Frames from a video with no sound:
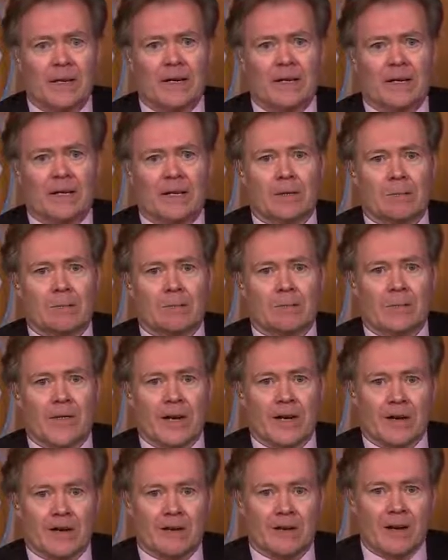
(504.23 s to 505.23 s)

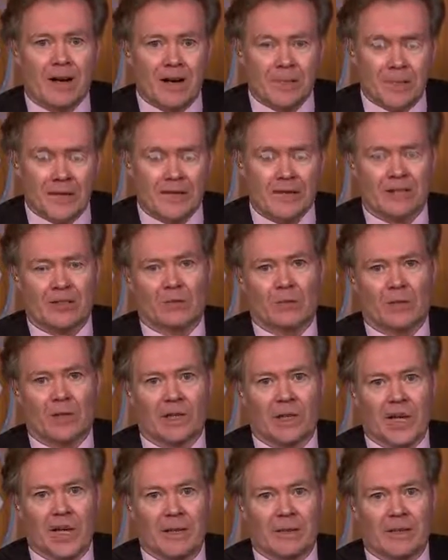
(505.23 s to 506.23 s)
They are coming into
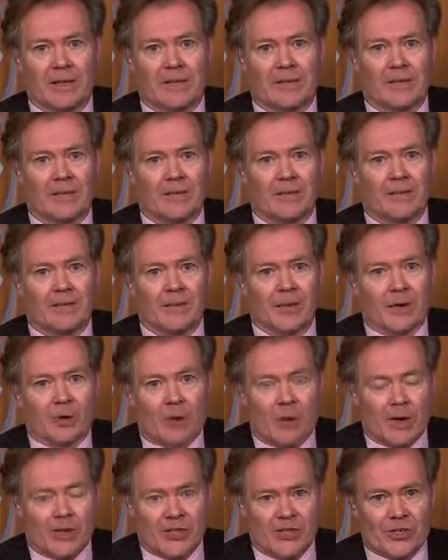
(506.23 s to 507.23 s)
alignment. The
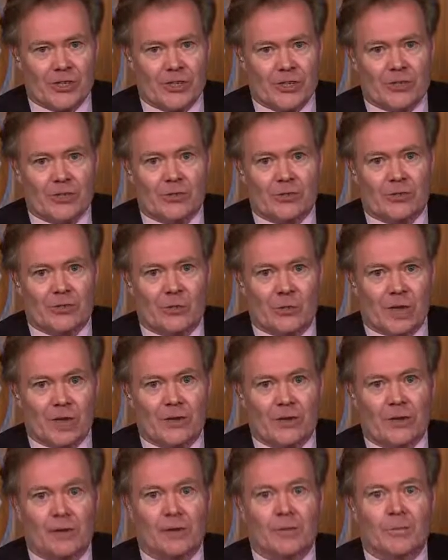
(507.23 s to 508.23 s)
question is
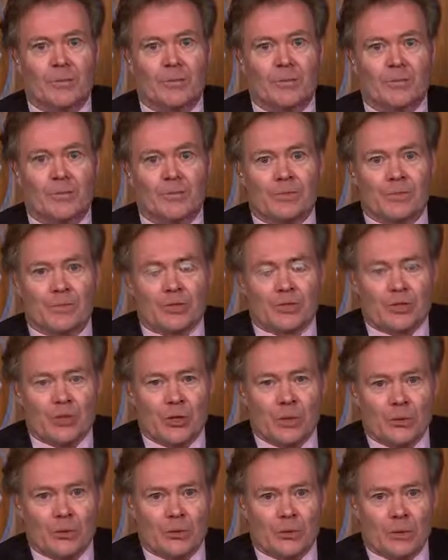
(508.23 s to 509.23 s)
whether the
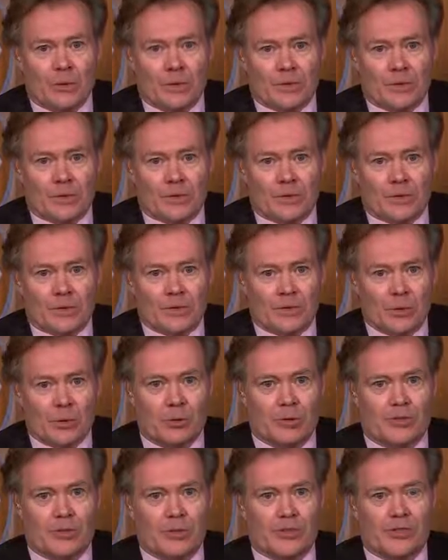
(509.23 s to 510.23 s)

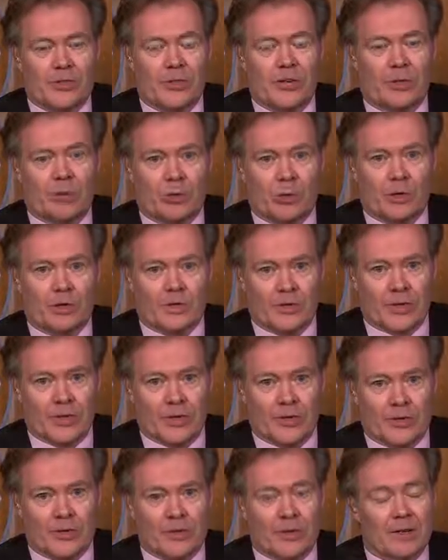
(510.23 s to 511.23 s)
two of us can work
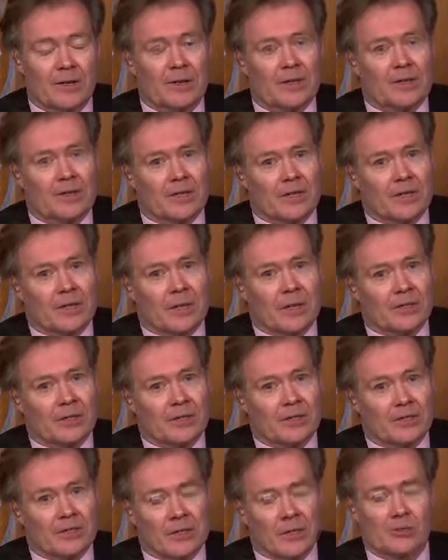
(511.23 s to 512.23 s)
together to come
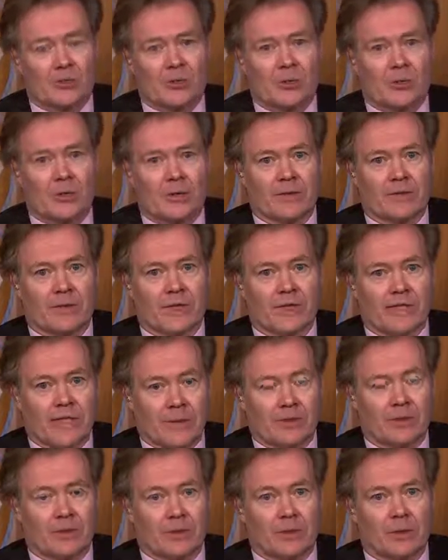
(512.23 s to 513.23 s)
to some sort of
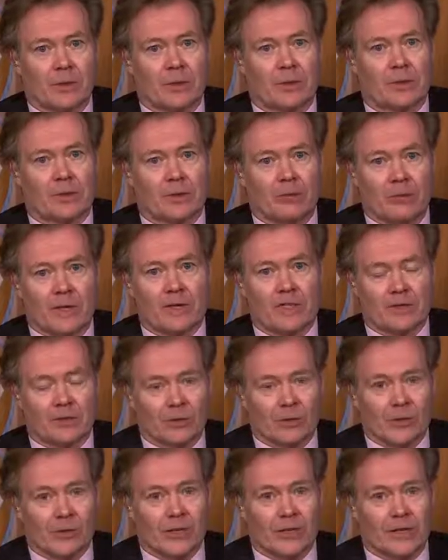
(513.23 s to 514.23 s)
acceptable
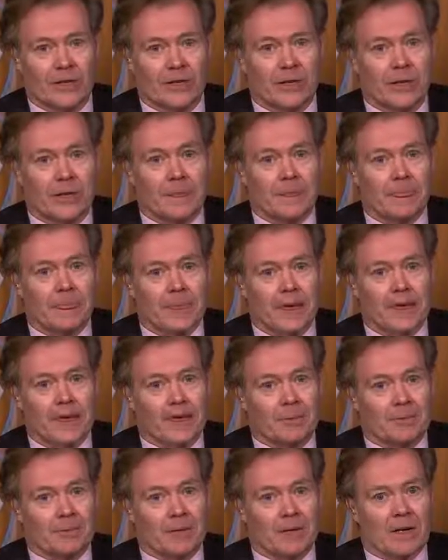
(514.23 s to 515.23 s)
resolution.
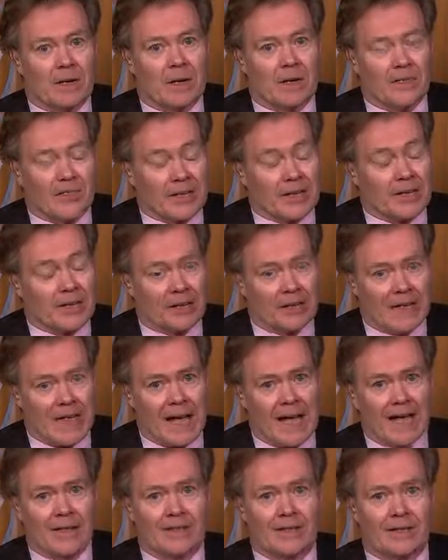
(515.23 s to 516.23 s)
I think,
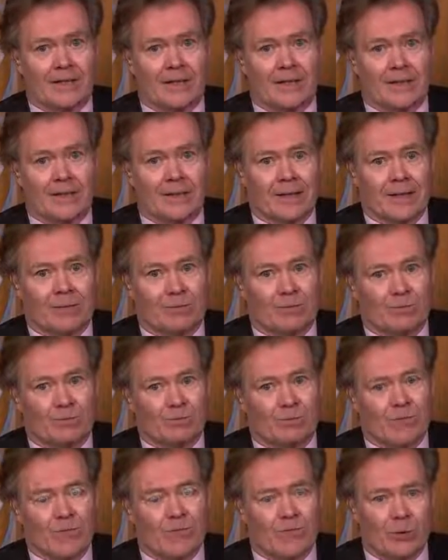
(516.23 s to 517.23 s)
alas, that
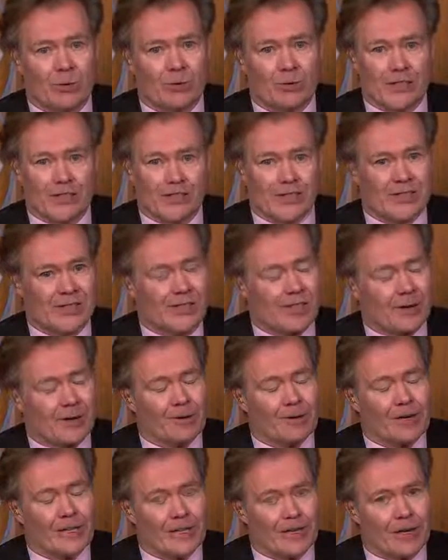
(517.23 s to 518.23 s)
we don't
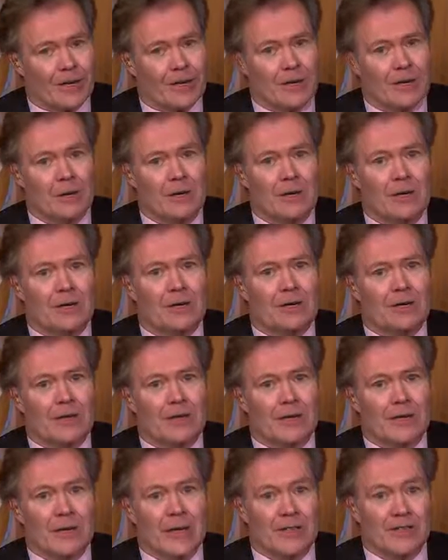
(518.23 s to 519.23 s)
necessarily know
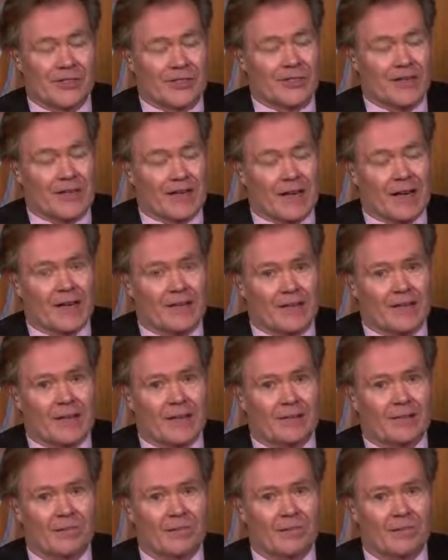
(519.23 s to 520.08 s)
the answer to that yet.